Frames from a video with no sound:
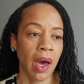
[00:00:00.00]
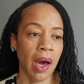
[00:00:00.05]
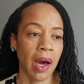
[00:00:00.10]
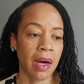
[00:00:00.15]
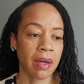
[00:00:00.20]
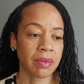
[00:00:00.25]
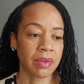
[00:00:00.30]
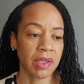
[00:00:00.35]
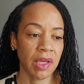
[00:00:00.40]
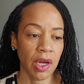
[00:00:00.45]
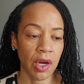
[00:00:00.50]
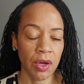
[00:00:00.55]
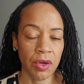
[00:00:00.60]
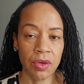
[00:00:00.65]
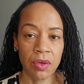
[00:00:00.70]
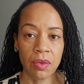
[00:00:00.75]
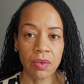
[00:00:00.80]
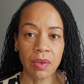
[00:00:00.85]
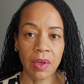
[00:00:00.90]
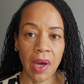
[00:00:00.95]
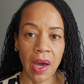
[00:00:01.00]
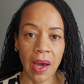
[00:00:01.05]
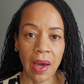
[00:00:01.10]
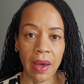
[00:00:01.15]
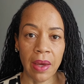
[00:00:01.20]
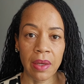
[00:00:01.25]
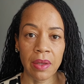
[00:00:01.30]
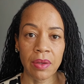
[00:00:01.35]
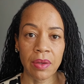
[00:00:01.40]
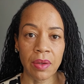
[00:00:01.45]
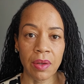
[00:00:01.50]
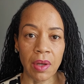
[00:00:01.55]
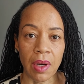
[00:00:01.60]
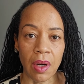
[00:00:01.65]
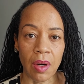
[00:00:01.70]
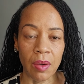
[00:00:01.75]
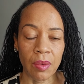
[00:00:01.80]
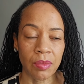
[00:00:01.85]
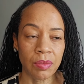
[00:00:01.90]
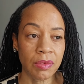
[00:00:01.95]
how dare you not,
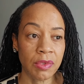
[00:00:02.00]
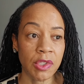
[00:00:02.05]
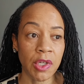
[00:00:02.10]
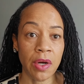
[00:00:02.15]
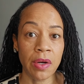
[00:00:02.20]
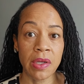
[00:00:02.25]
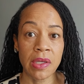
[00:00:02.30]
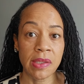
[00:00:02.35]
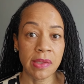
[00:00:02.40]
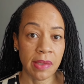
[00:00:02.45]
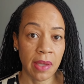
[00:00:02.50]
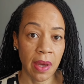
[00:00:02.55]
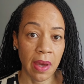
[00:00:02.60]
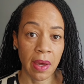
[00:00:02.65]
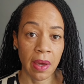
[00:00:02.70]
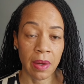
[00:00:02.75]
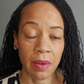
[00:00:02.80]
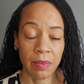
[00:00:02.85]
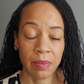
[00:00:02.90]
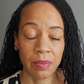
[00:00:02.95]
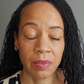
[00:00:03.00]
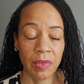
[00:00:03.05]
turn in time.